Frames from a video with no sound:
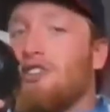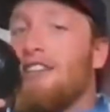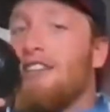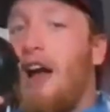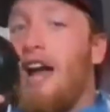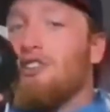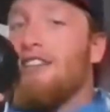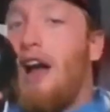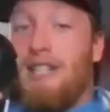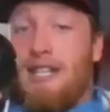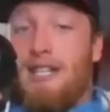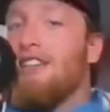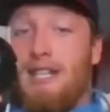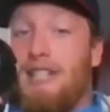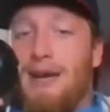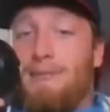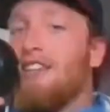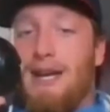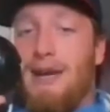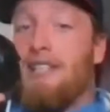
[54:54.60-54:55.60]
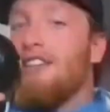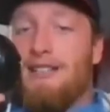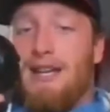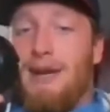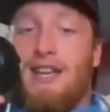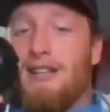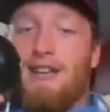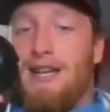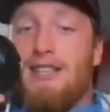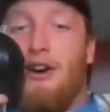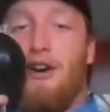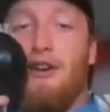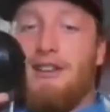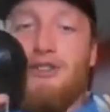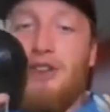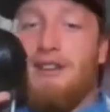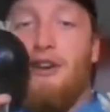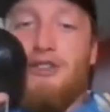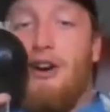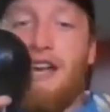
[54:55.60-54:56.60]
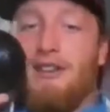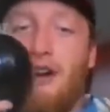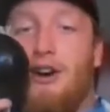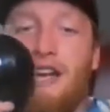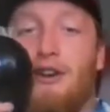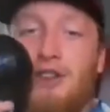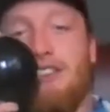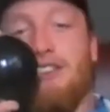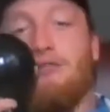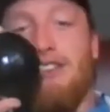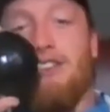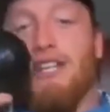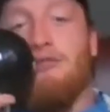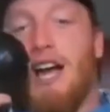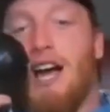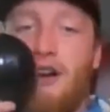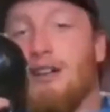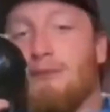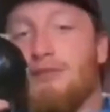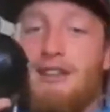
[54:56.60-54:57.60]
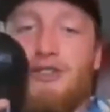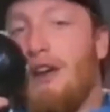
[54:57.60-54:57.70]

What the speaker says: ID'd me. He said, "Oh, sorry, I can't sell you any condoms.